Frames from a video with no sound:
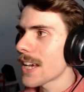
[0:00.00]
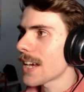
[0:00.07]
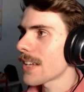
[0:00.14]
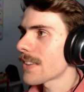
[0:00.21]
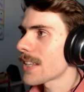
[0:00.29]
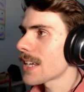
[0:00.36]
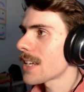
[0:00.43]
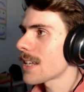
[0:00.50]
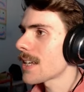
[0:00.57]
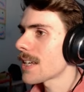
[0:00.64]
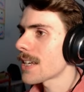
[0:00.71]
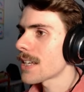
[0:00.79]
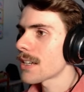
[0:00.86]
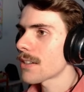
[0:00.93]
and
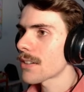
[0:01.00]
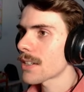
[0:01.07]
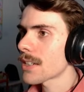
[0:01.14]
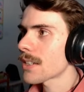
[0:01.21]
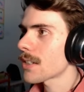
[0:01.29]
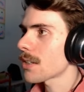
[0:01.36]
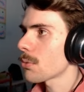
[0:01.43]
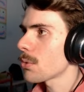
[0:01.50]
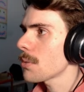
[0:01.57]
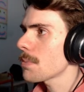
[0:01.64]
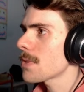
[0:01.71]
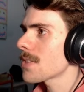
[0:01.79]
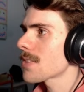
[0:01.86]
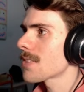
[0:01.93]
then
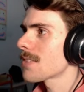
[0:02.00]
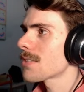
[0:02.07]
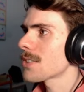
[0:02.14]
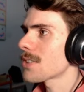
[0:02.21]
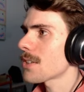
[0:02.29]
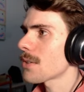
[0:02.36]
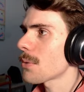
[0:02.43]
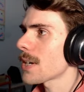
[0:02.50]
whoops, don't know